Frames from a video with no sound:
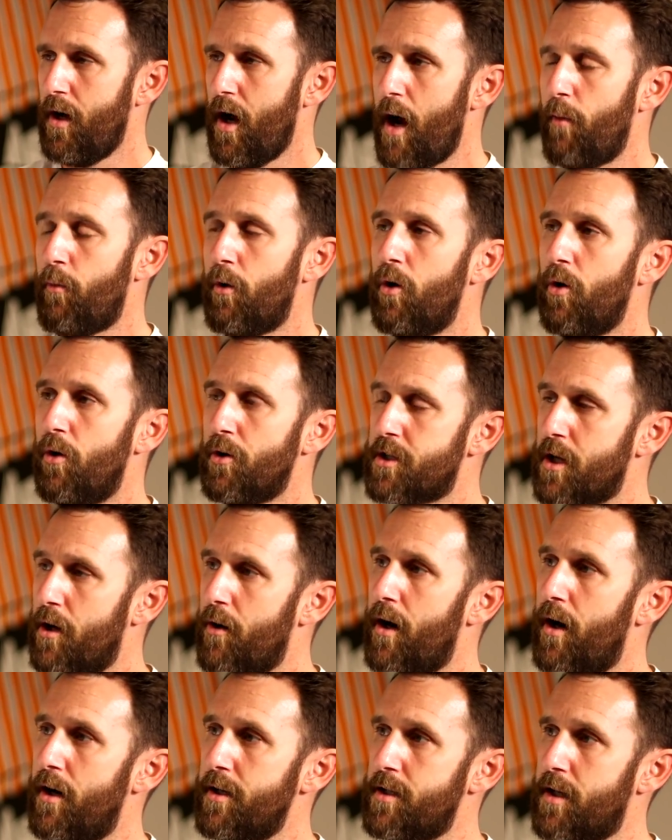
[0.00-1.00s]
And we're
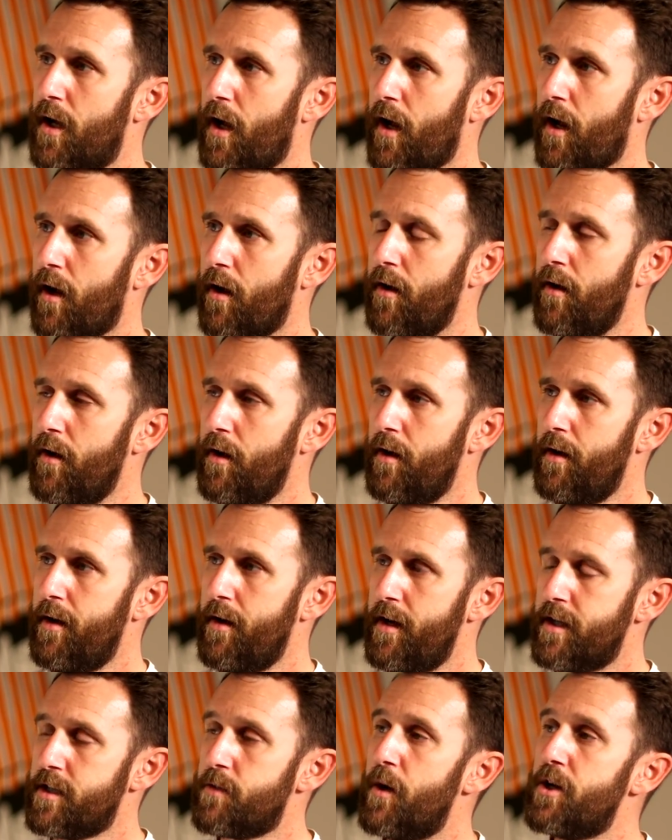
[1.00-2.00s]
also asking,
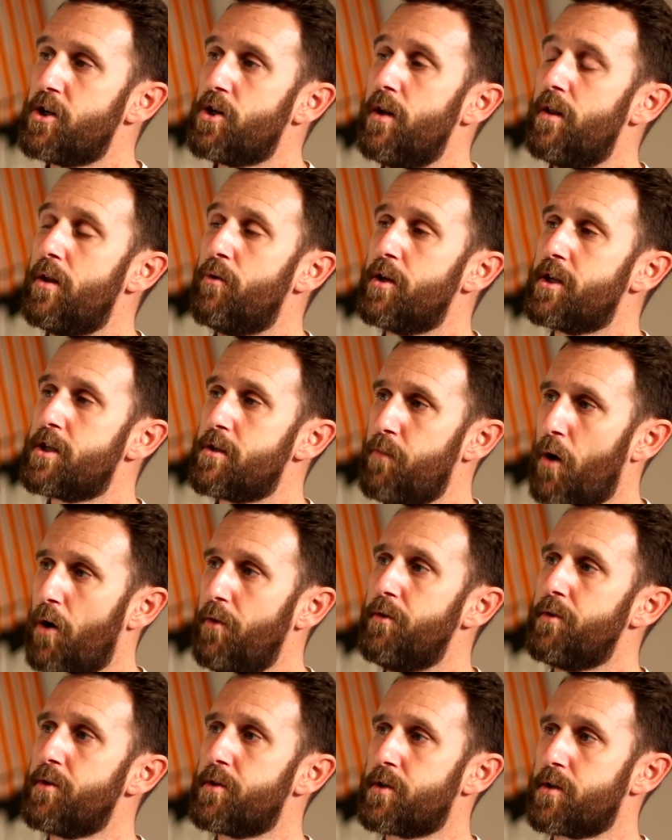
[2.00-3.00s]
especially in the
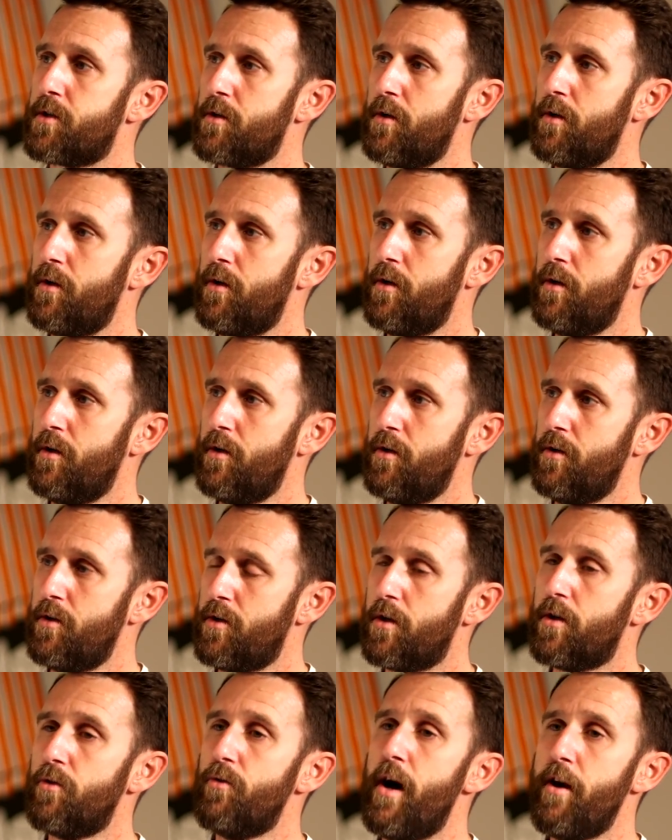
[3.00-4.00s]
response
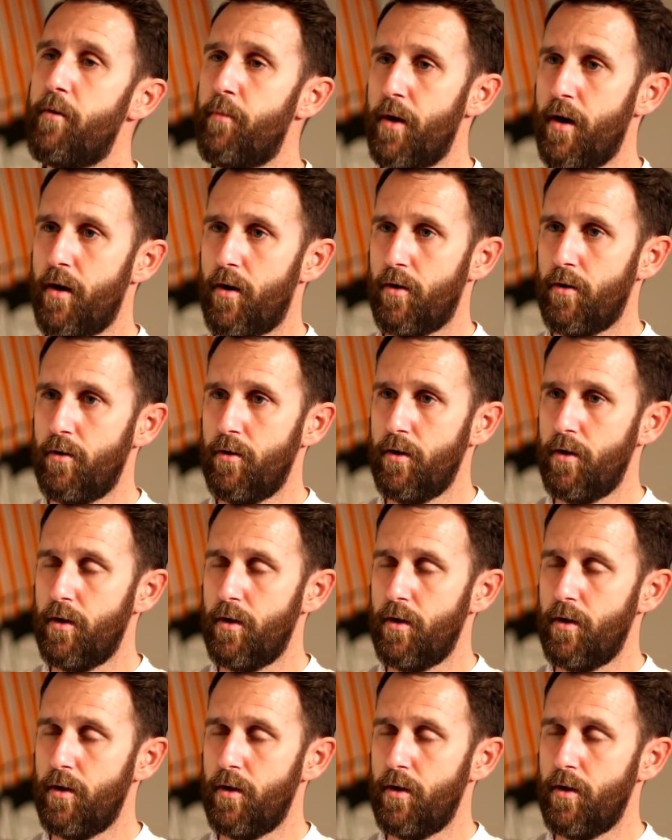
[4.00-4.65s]
to the red pill,